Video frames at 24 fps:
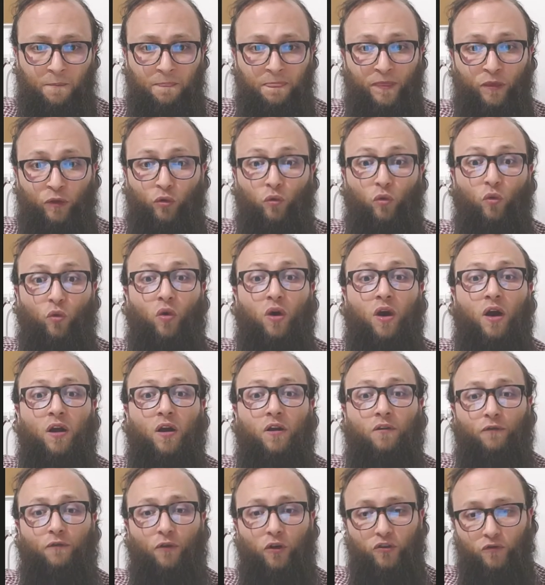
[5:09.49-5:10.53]
to
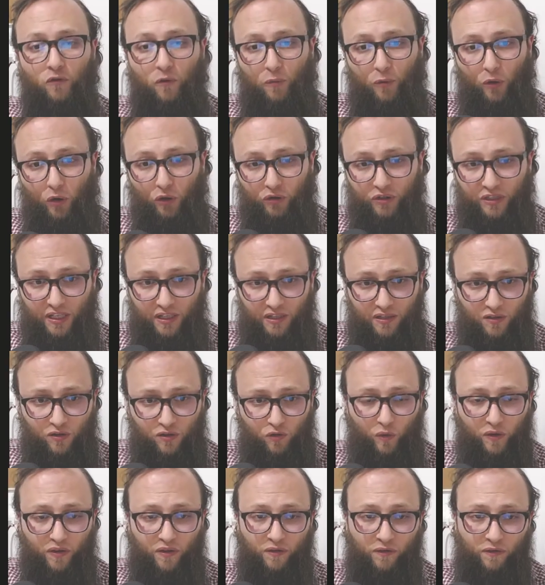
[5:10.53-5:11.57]
phosphoproteins
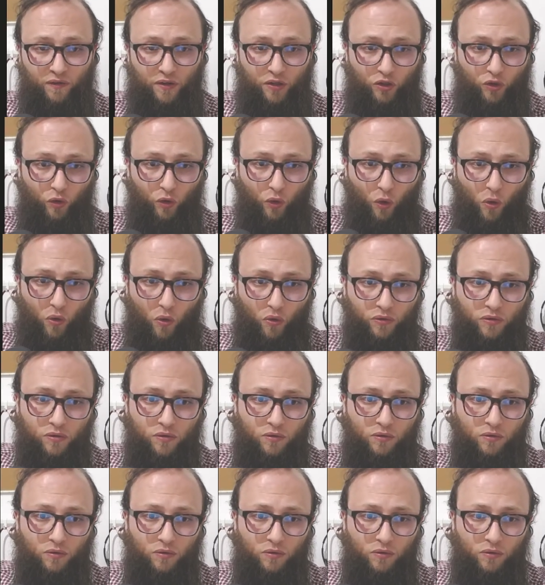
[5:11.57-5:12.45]
within the neuron,